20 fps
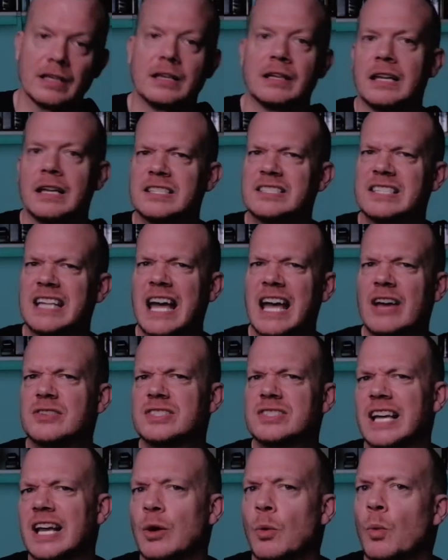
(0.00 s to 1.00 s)
Sounds
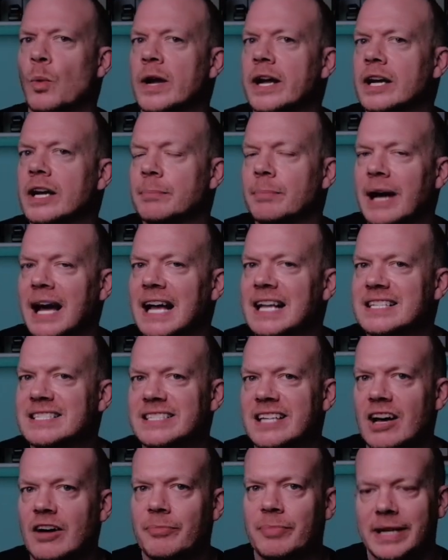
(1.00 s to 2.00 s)
kind of weird by
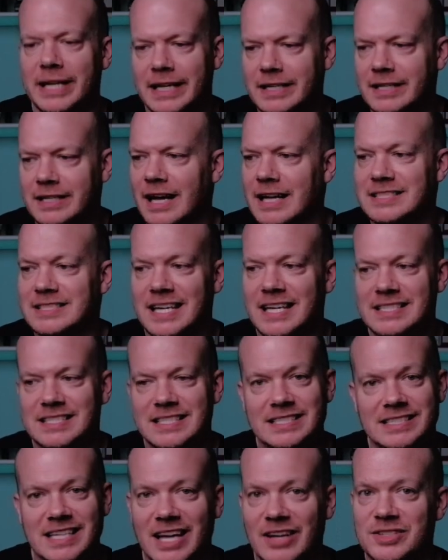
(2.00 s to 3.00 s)
itself, but in context it
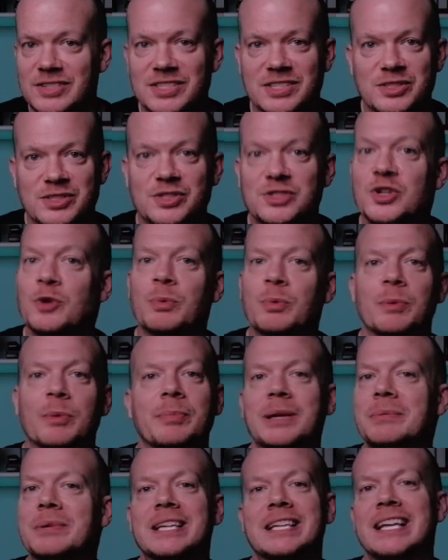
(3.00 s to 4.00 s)
sounds super
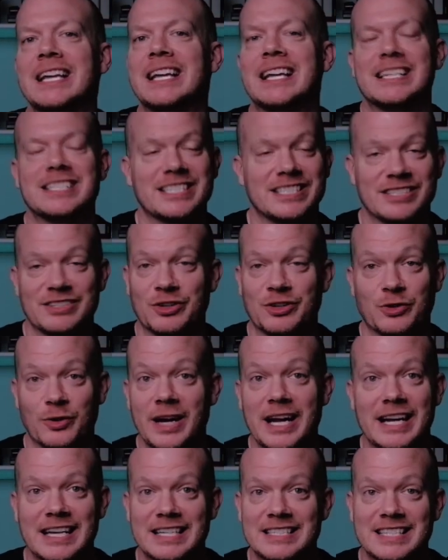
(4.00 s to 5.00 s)
B.B. Kingish and
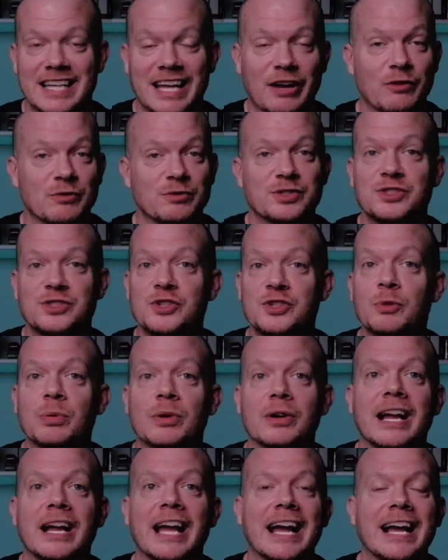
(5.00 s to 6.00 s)
great. It's like
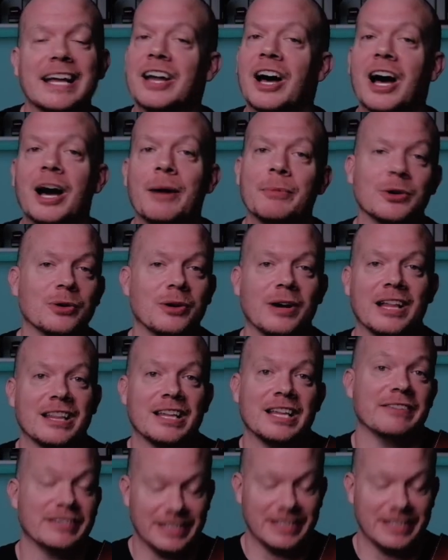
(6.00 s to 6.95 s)
super economical. I love it.